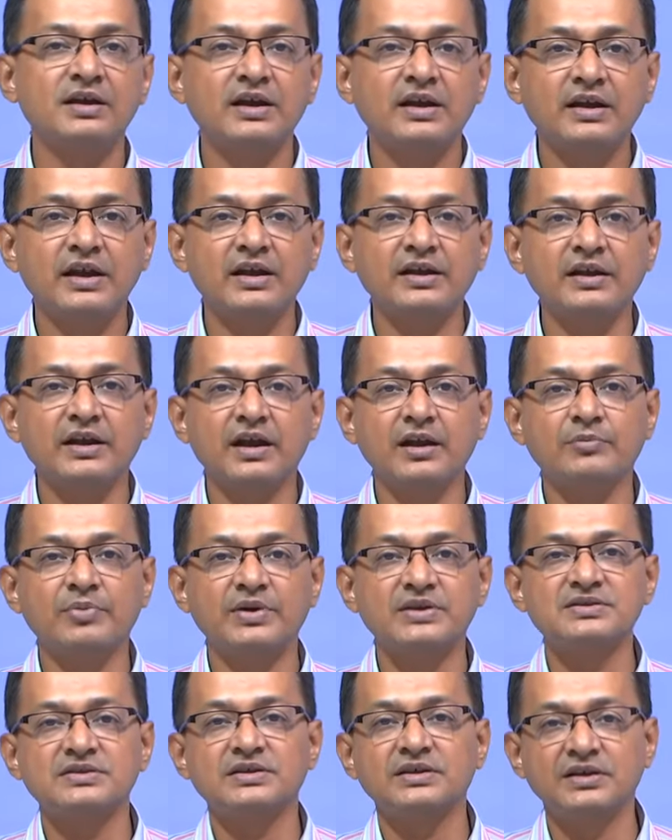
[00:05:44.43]
99%,
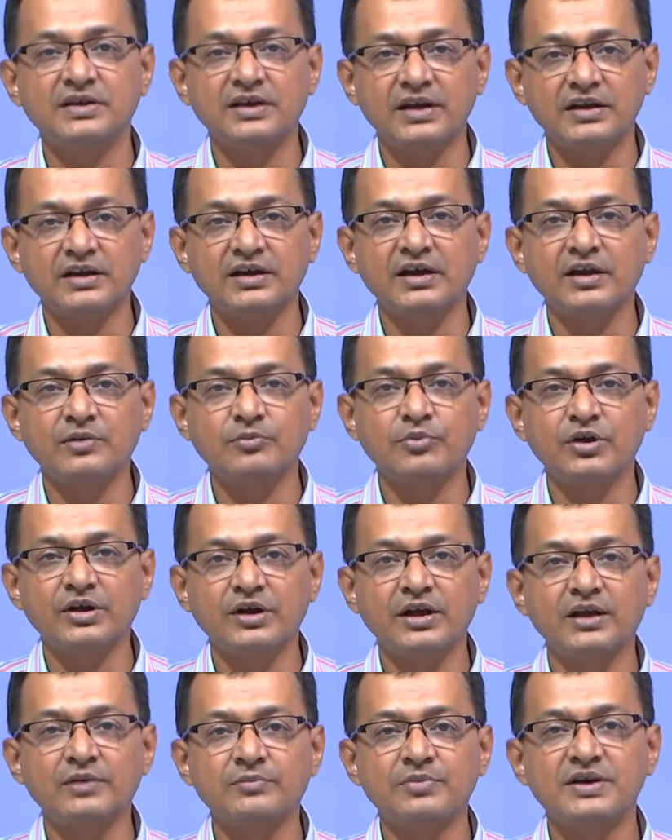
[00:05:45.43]

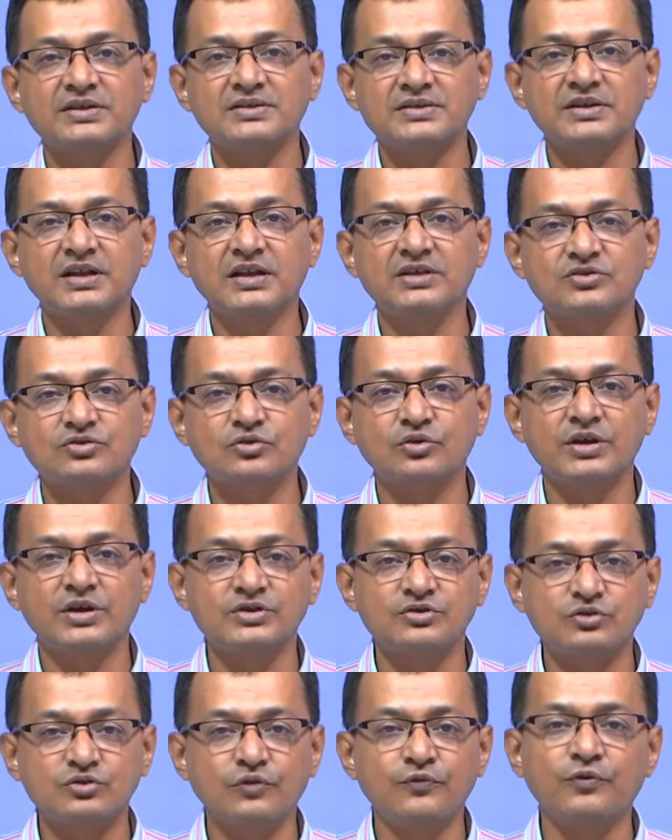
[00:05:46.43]
99.9% and so on and
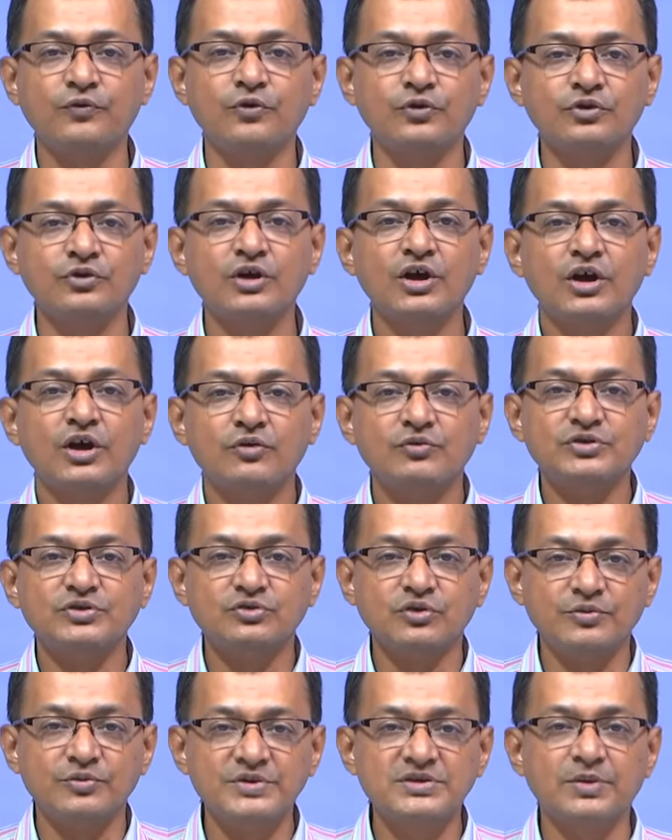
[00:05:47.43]
so forth, which
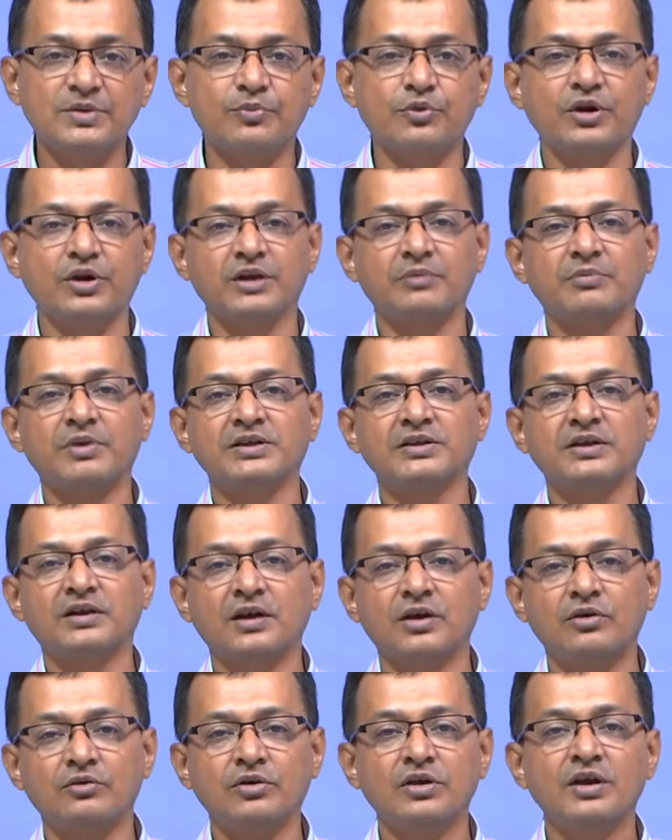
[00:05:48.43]
will be supported by the
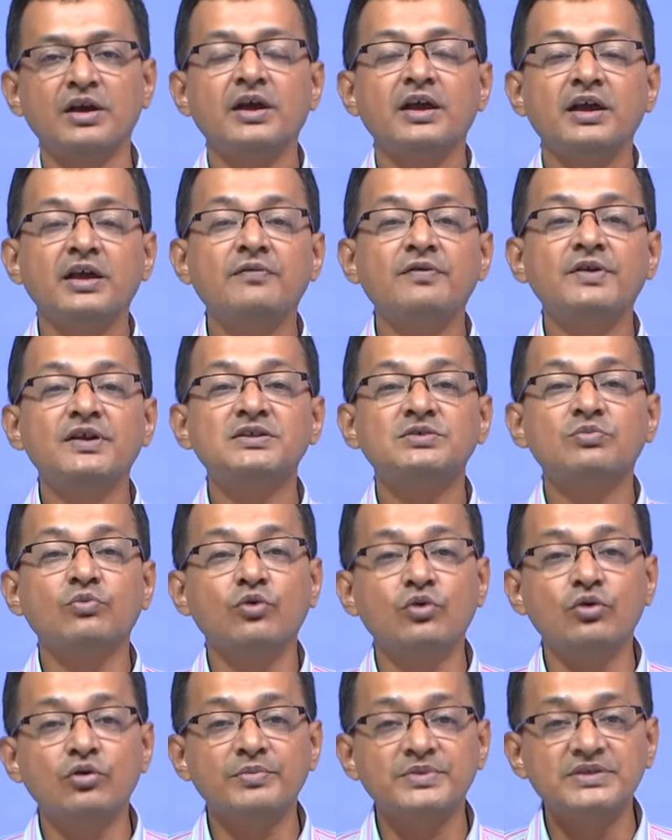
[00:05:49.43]
cloud. If it is
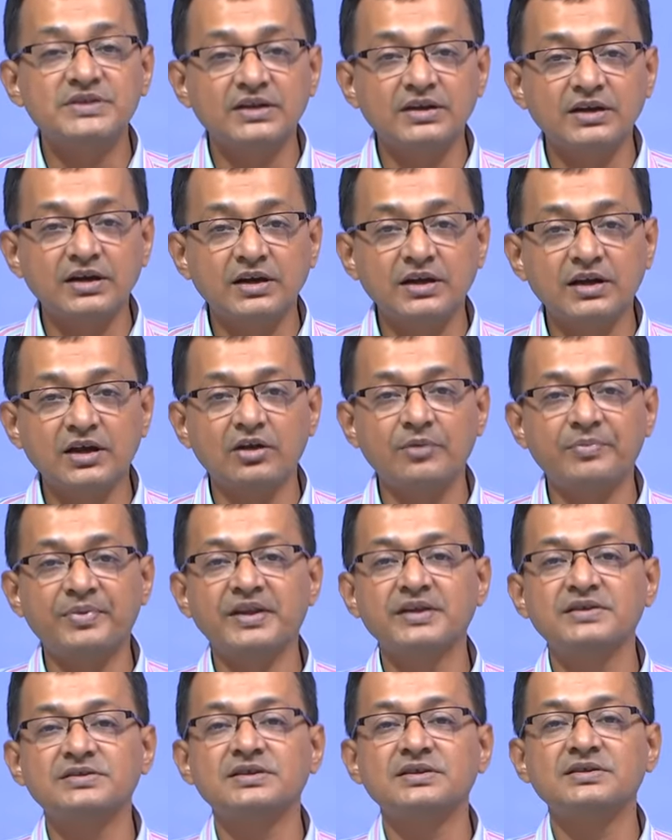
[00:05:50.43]
more mission critical
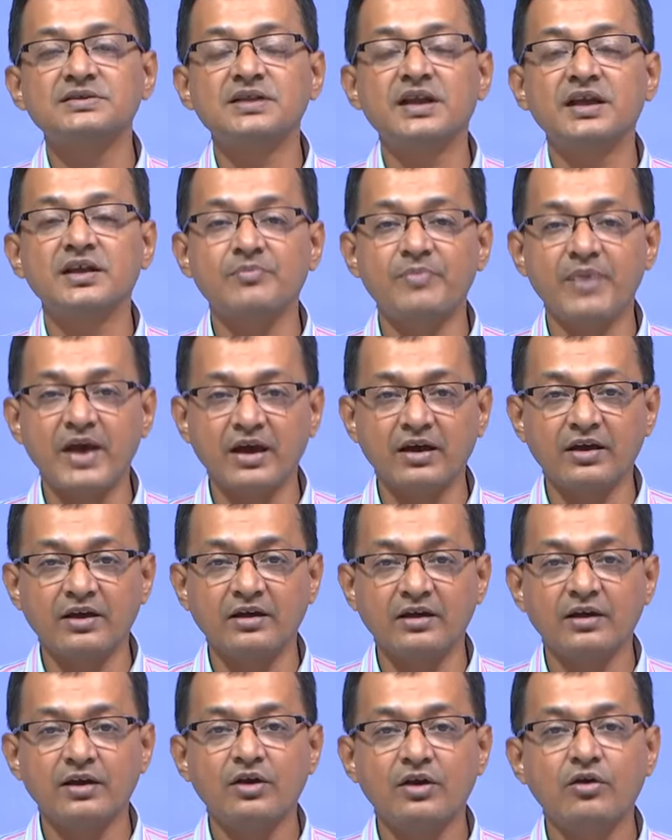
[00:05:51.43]
operations like bank
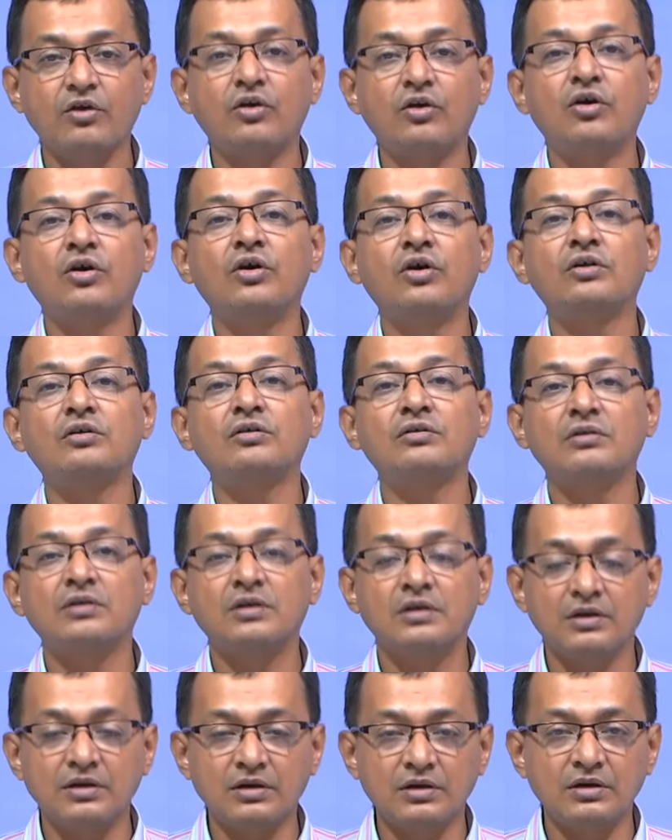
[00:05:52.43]

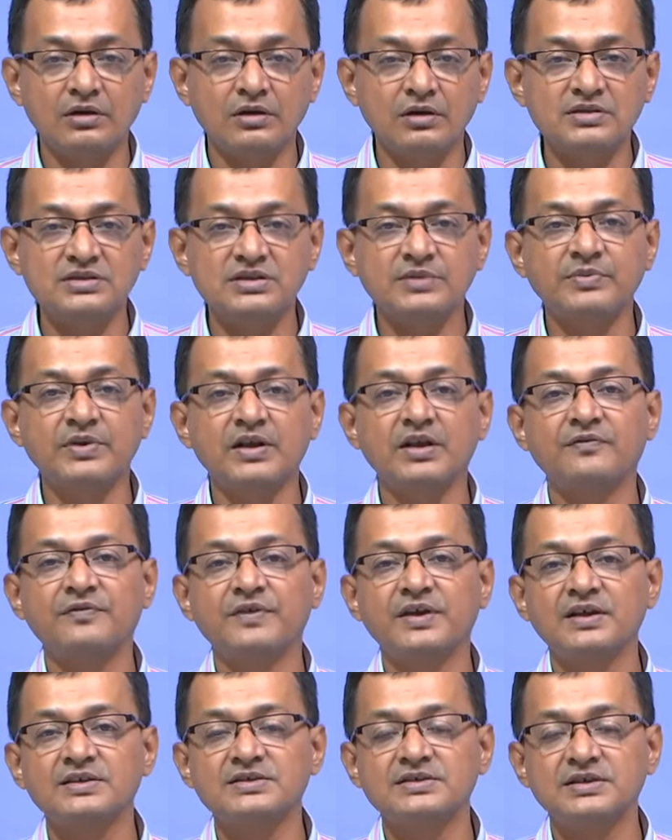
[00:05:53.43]
or similar
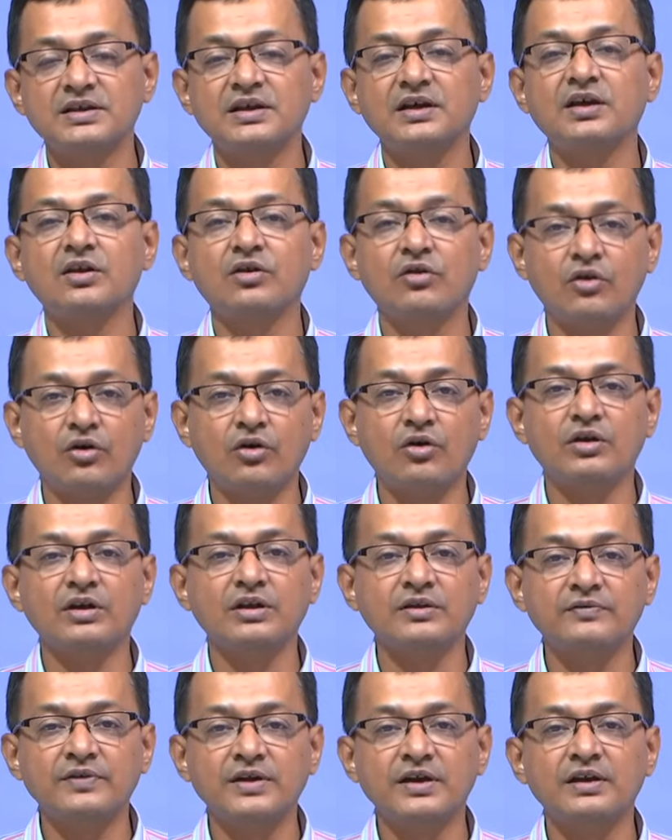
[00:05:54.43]
financial or
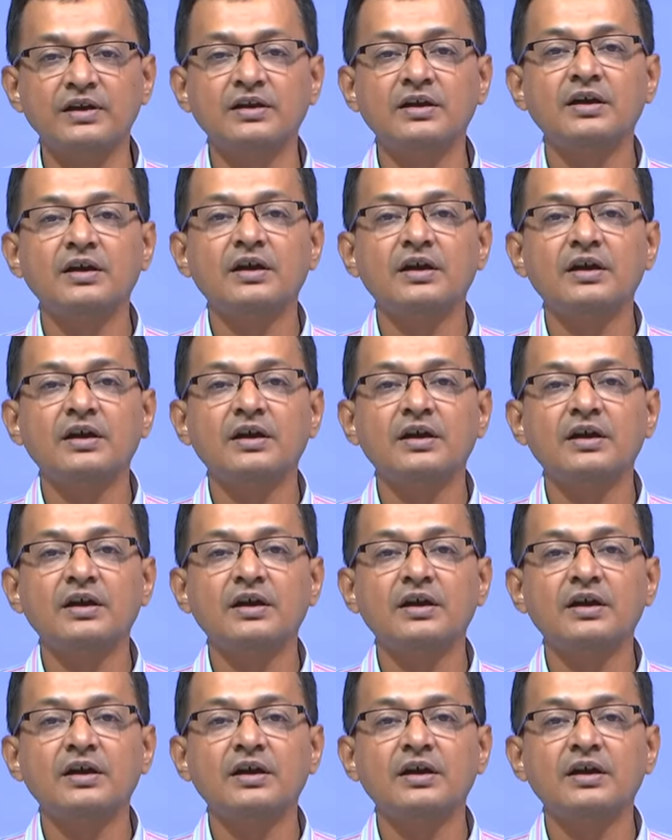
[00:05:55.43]
even